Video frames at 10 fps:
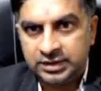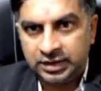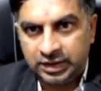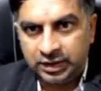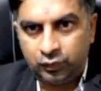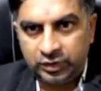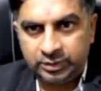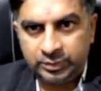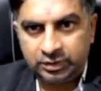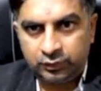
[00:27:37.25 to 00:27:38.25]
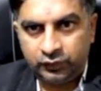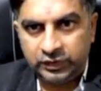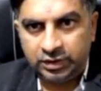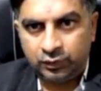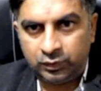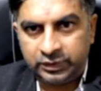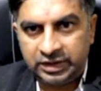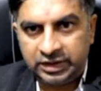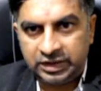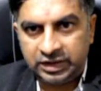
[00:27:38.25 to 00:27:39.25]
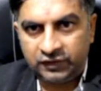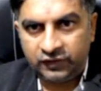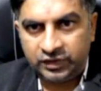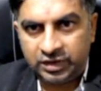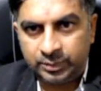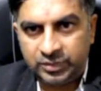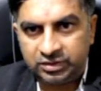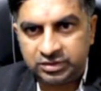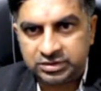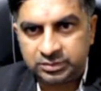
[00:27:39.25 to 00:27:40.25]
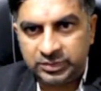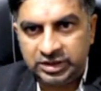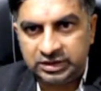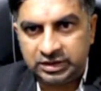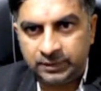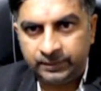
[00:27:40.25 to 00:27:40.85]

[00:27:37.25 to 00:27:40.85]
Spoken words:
How? Let me tell you. We know that alpha plus beta